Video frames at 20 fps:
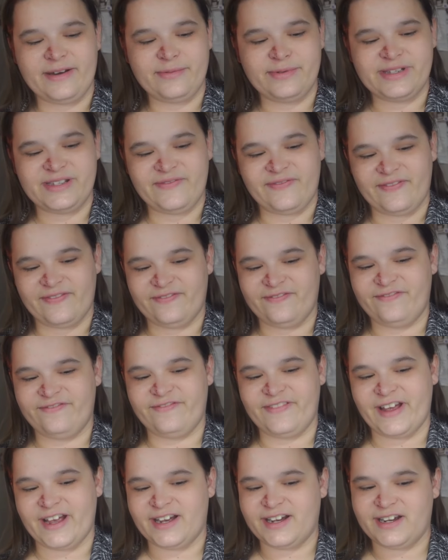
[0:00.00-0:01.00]
it was
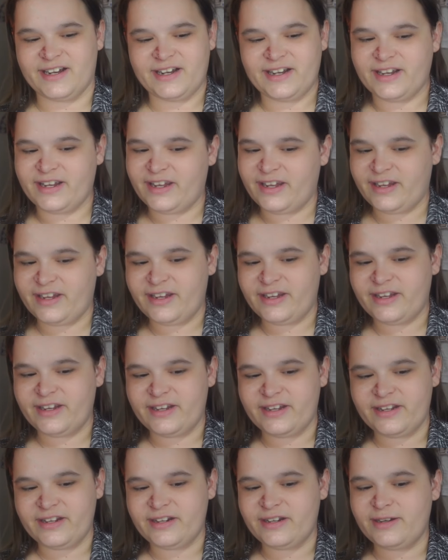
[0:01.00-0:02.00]

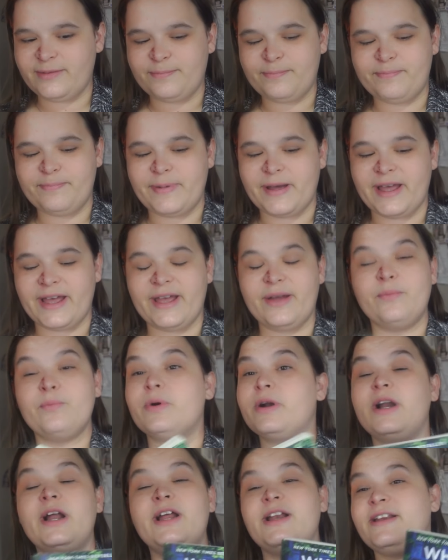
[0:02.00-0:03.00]
fine, but
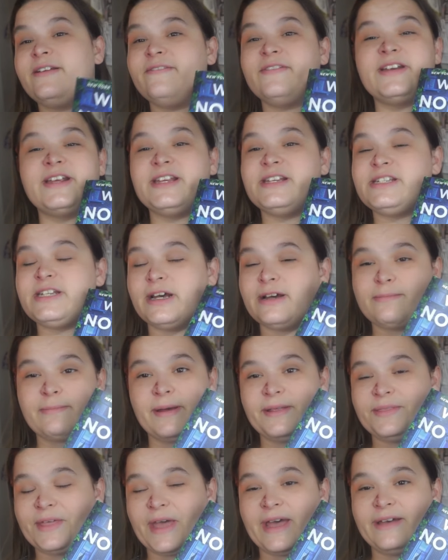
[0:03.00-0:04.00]
we're not even going to talk
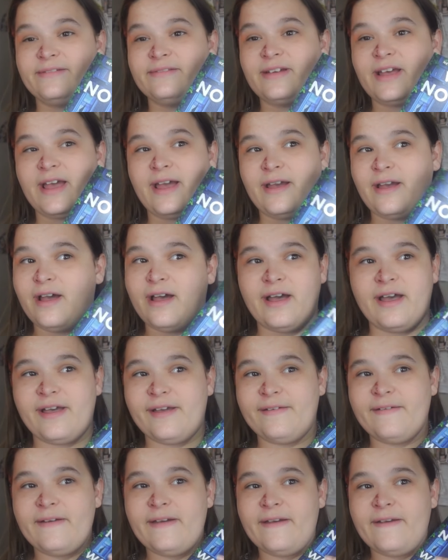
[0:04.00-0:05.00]
about that.